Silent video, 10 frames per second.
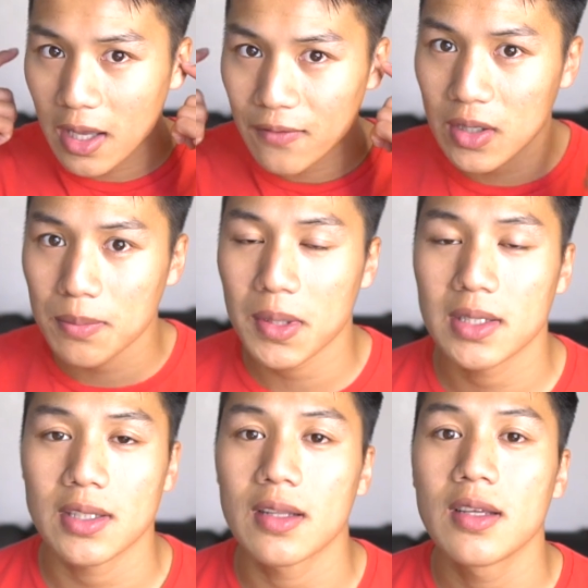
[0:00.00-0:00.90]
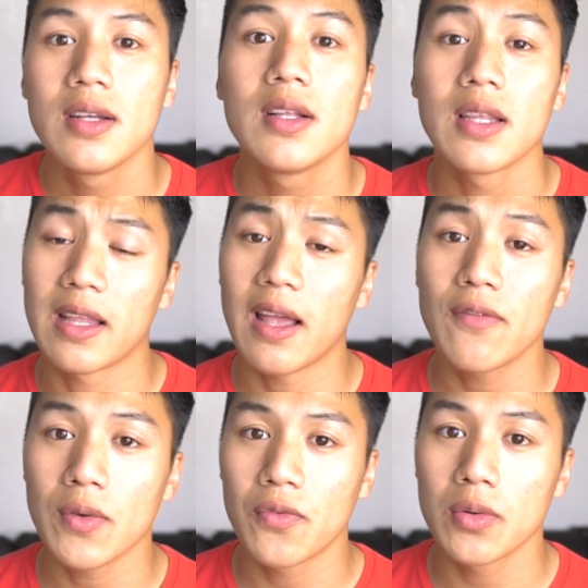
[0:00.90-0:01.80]
have earplugs on and have
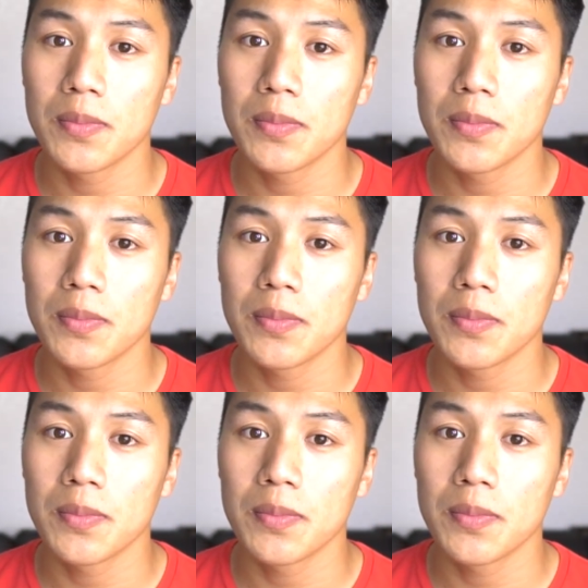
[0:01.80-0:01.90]
your full